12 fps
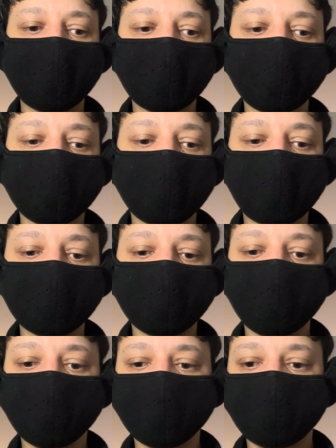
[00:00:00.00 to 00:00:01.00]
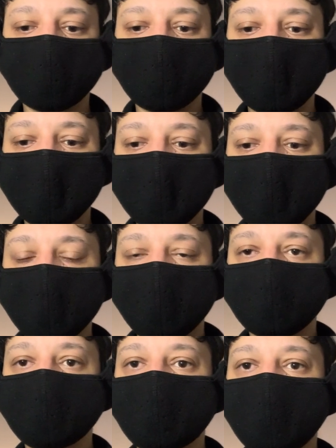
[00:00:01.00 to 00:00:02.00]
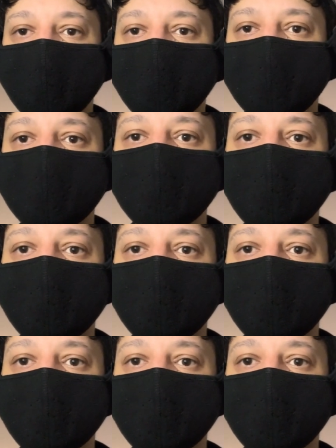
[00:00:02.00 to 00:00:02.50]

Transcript: could not use client